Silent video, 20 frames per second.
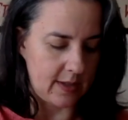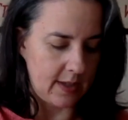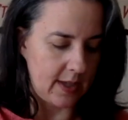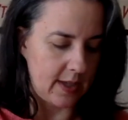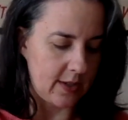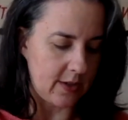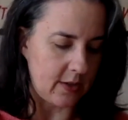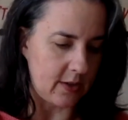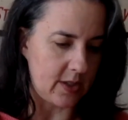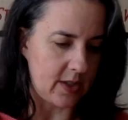
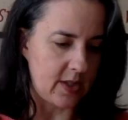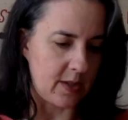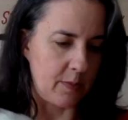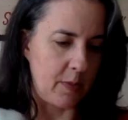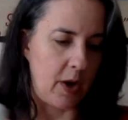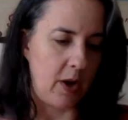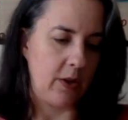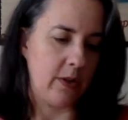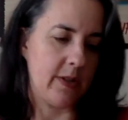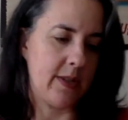These are
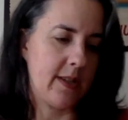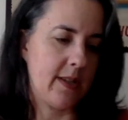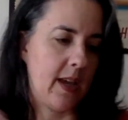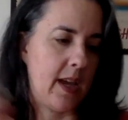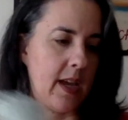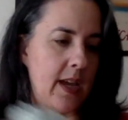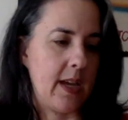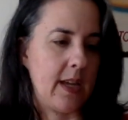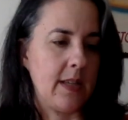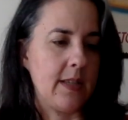smaller
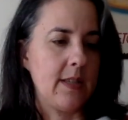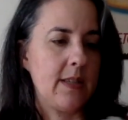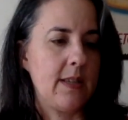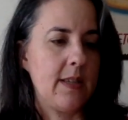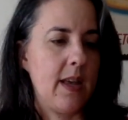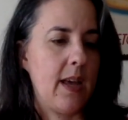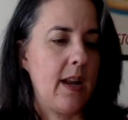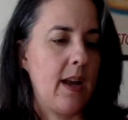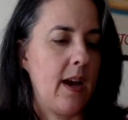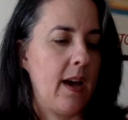skeins
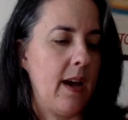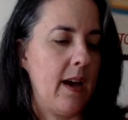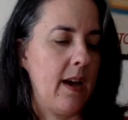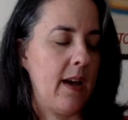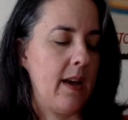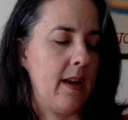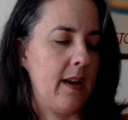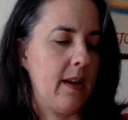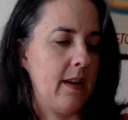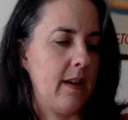that
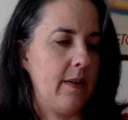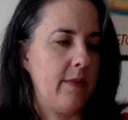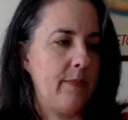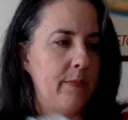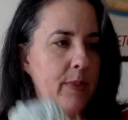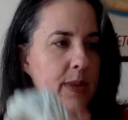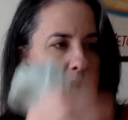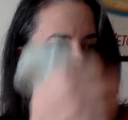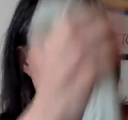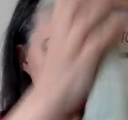I
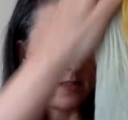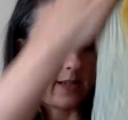plant